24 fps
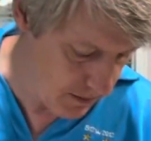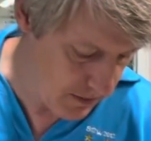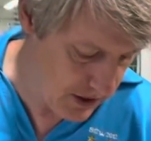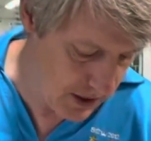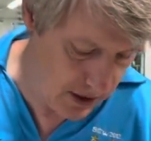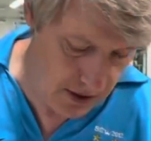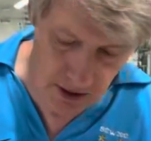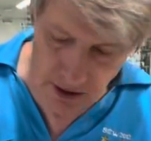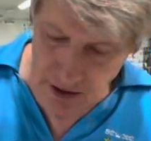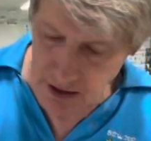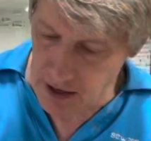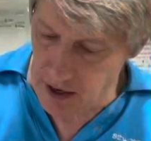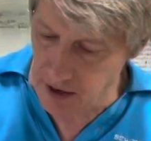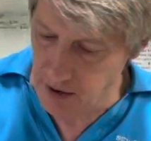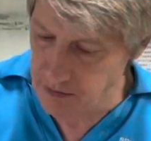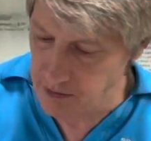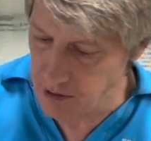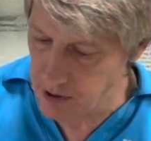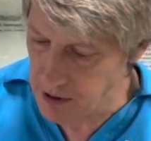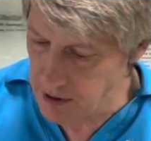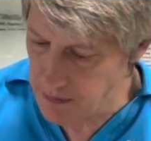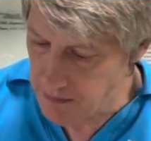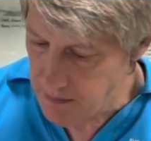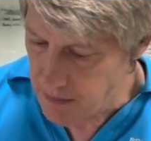city in
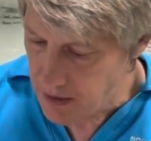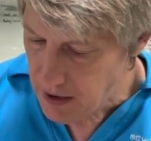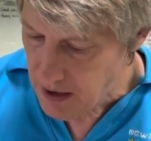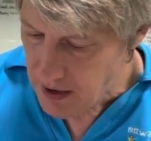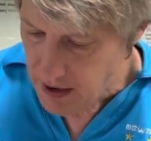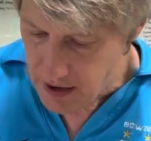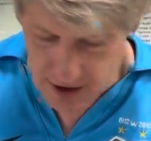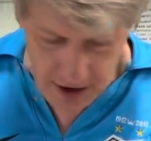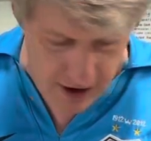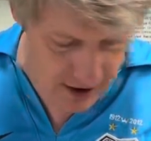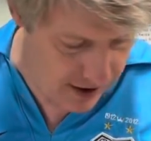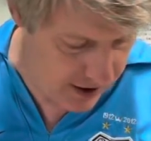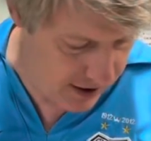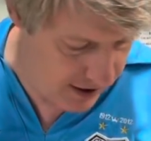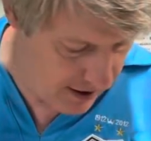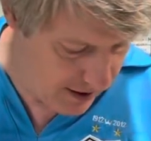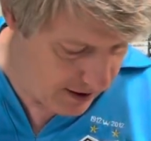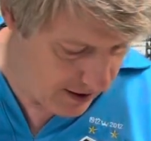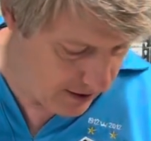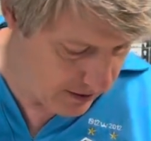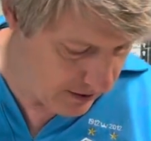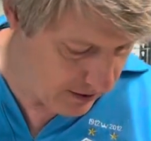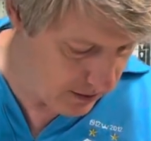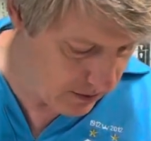California.
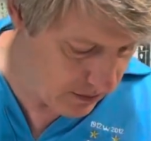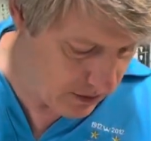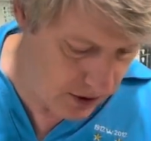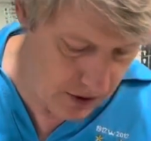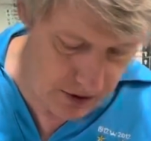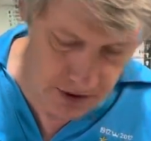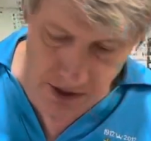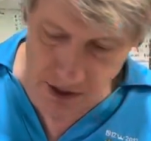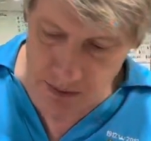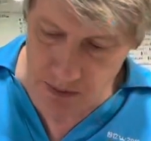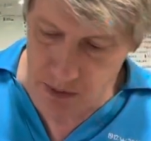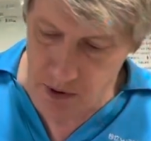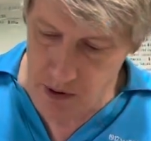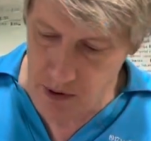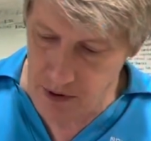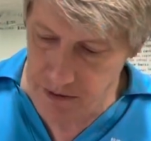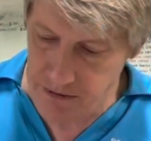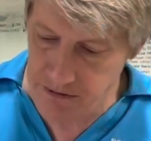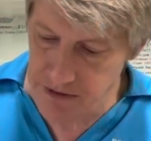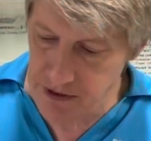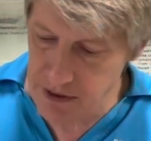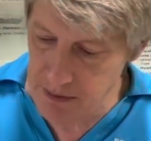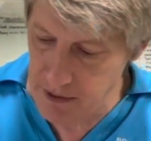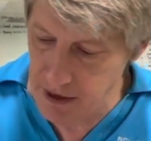A little rosy boa
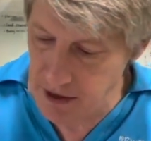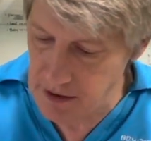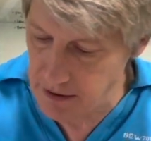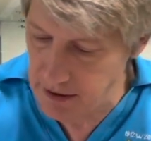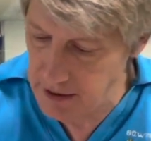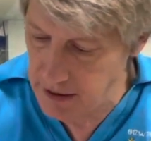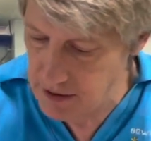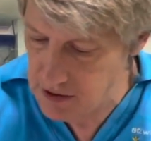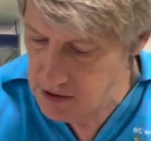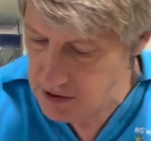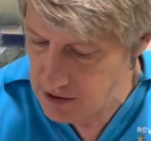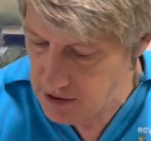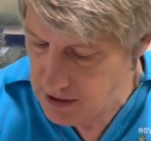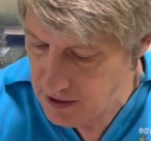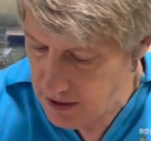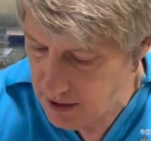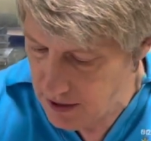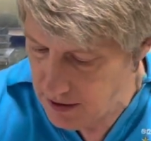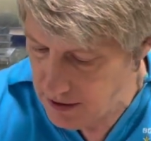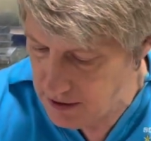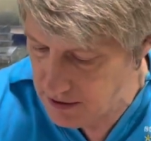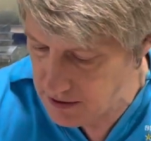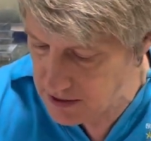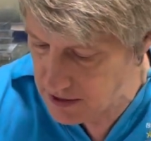female, actually.
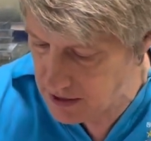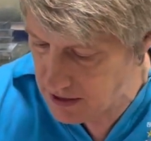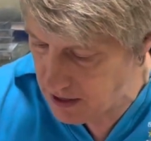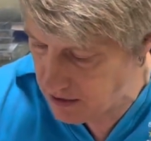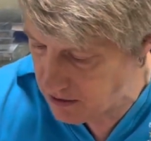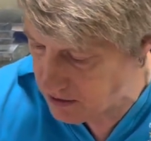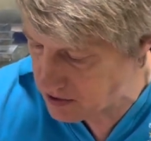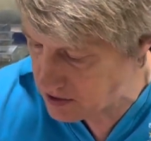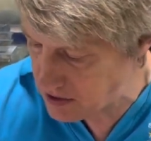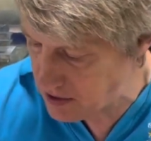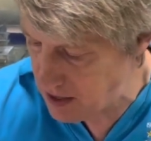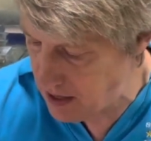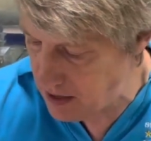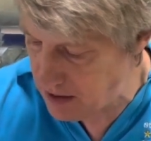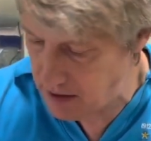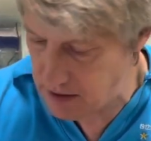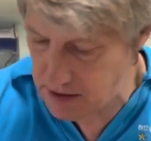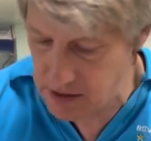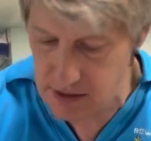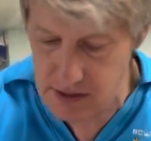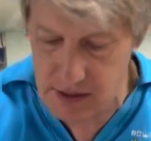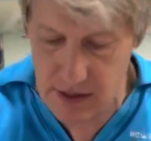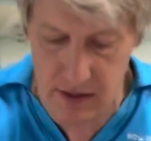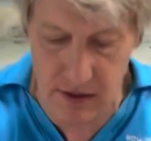And here's another snake,
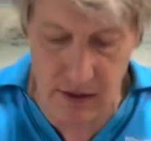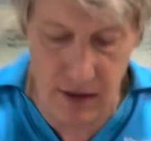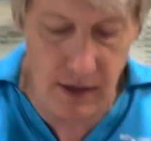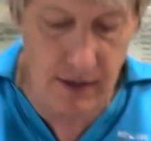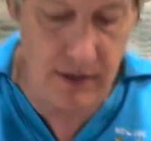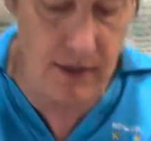because I said lots